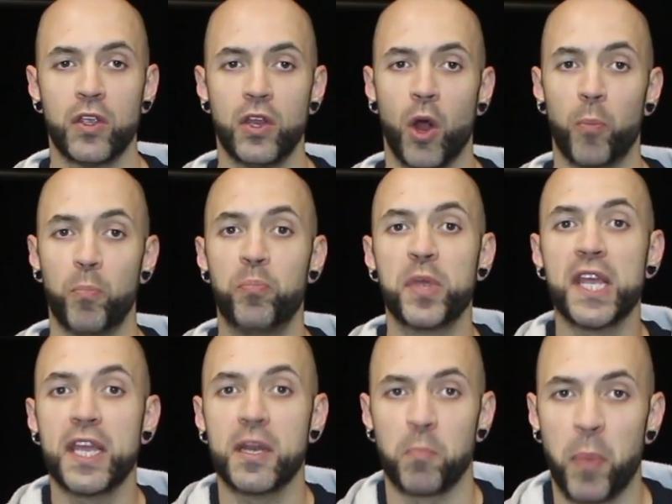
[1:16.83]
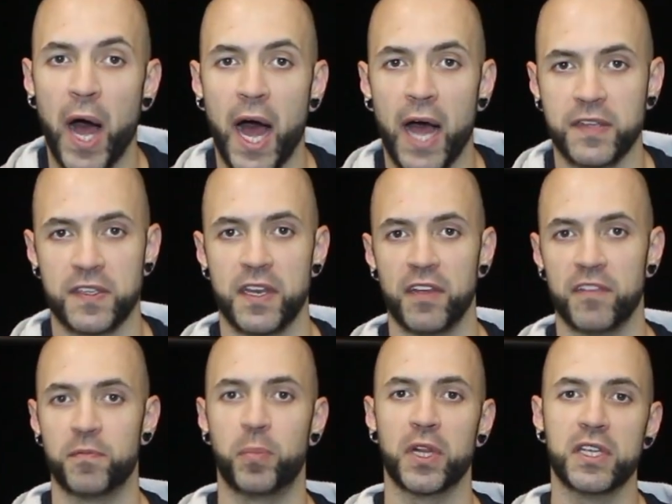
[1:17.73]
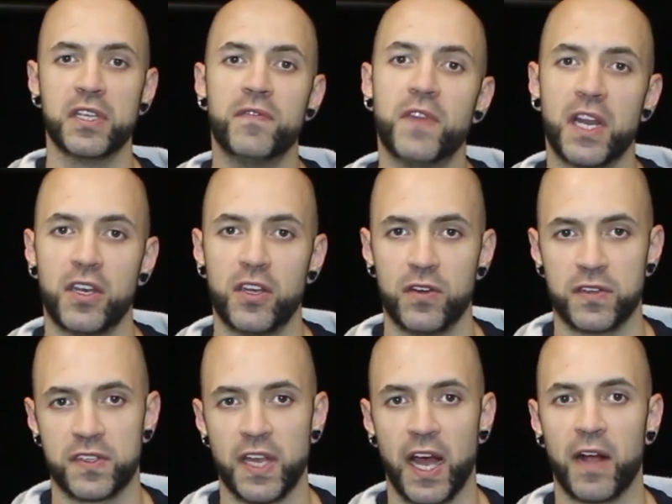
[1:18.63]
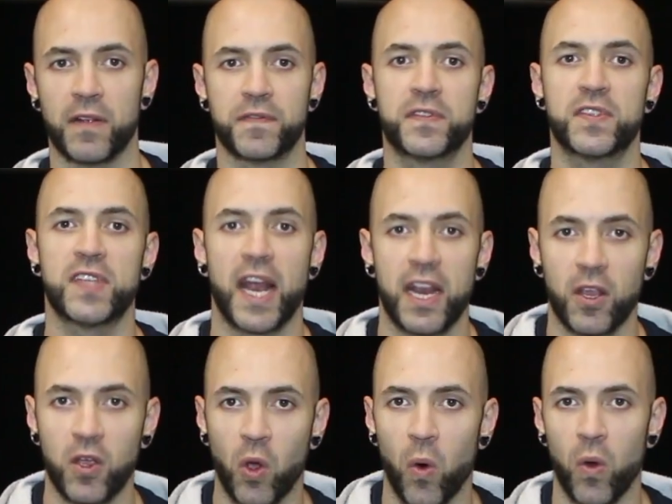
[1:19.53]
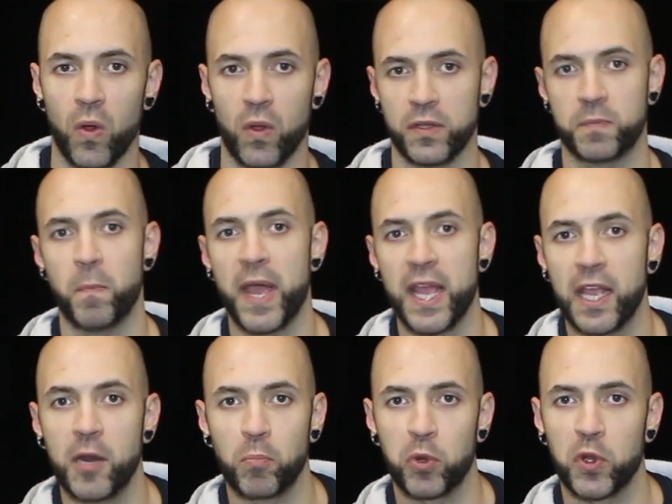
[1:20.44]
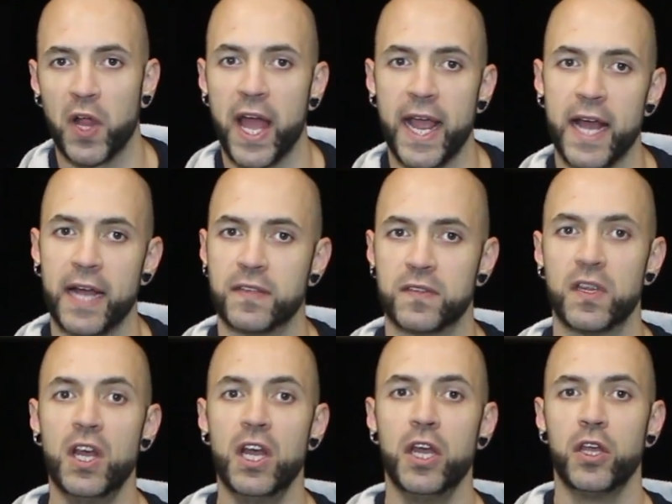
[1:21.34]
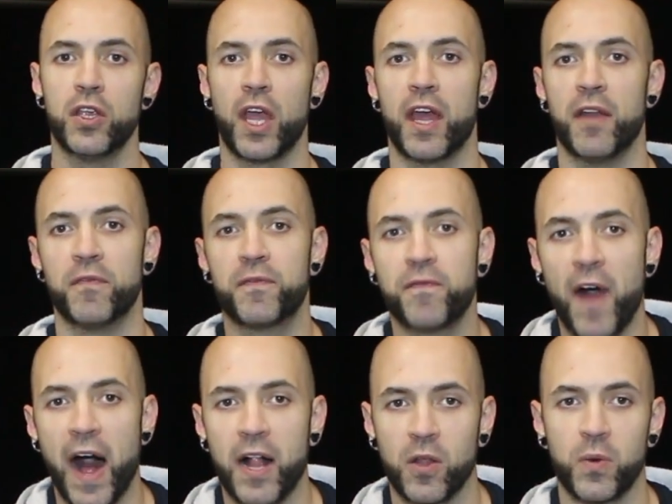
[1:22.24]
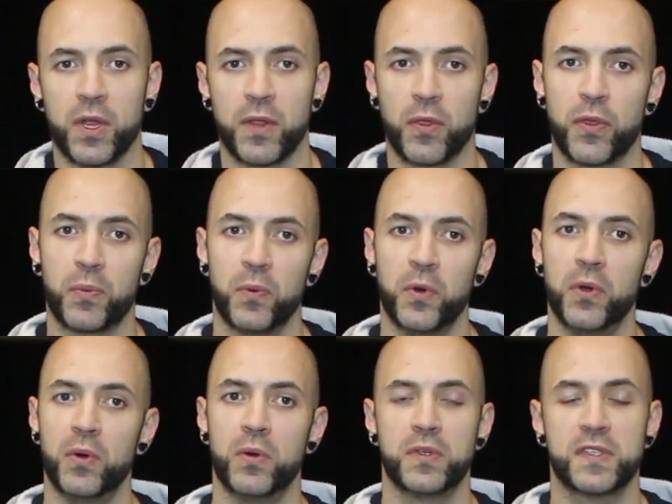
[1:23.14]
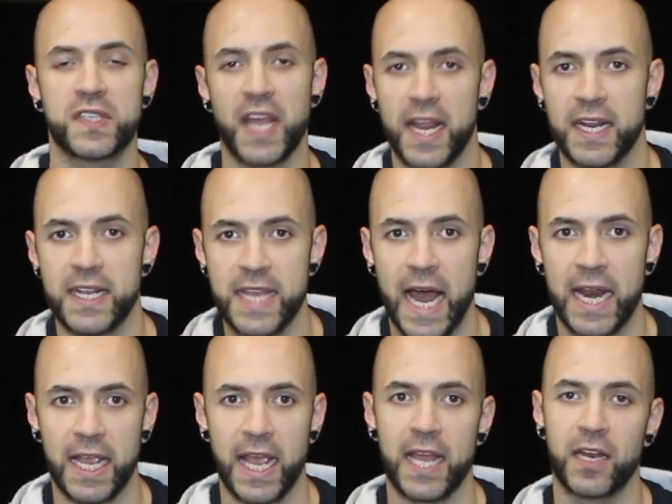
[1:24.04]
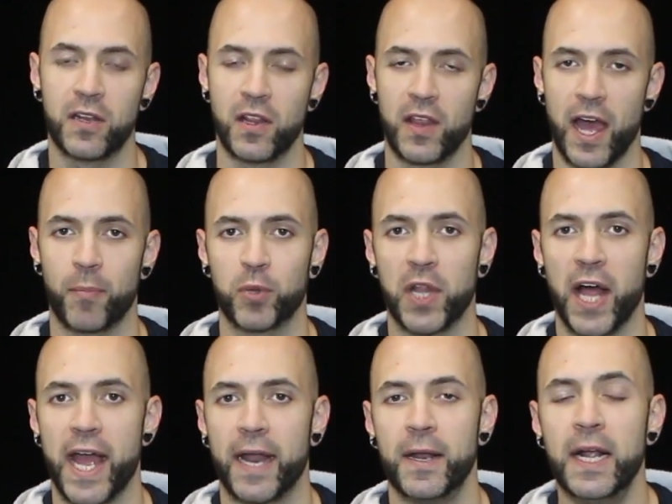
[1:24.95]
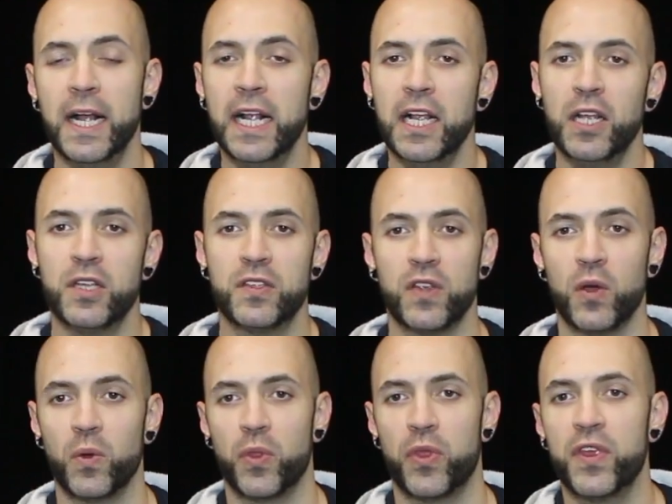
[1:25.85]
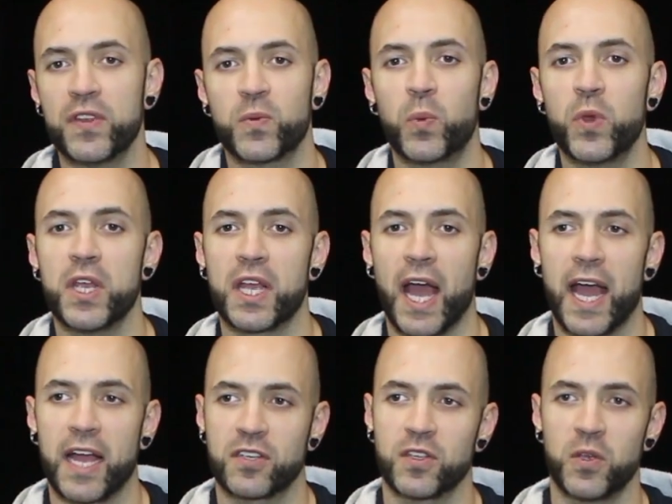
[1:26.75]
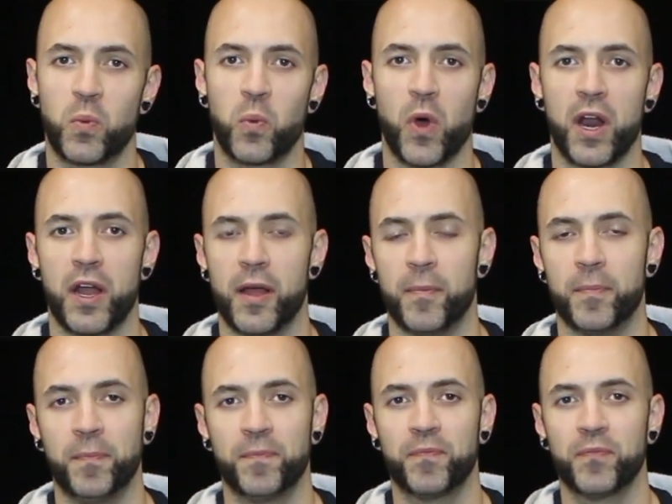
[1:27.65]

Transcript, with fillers: you know, being positive, believing in yourself, setting goals, making plans, and following through, staying dedicated to that plan. So this week, I actually want to